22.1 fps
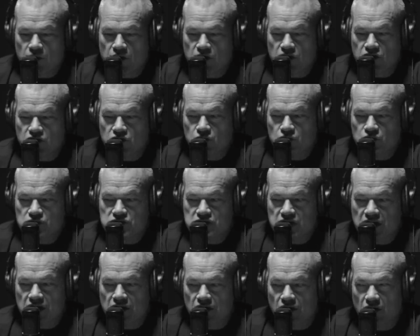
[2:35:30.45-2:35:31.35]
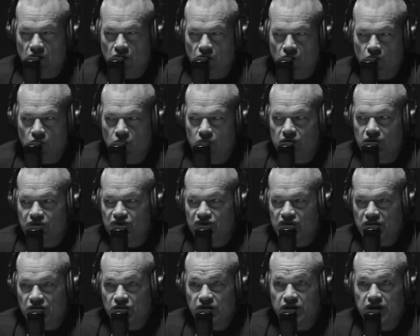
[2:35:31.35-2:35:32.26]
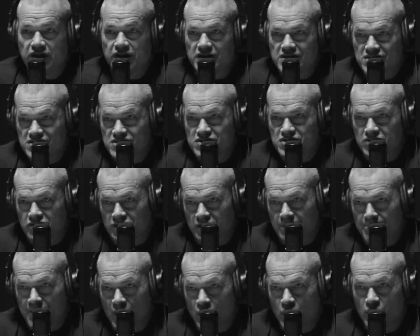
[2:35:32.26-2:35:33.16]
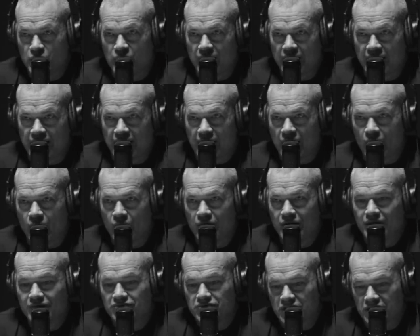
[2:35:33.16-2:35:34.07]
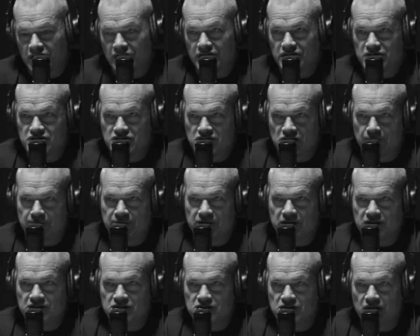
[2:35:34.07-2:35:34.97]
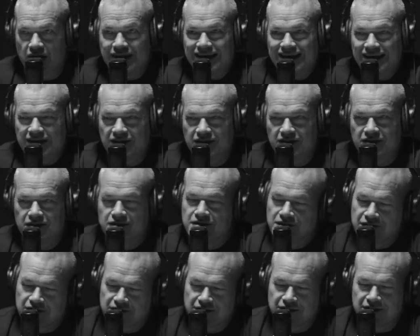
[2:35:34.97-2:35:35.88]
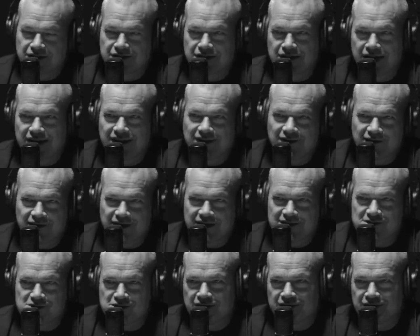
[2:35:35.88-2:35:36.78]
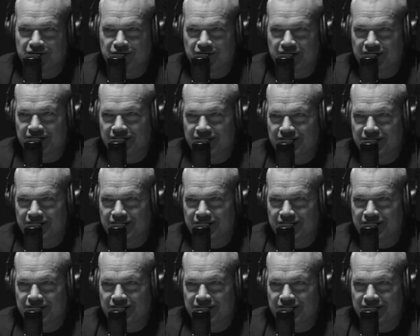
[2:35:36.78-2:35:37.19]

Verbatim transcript: where you say, "Oh, feeling this certain mode right now, gonna jump into. I'm gonna gonna get that little extra hitter right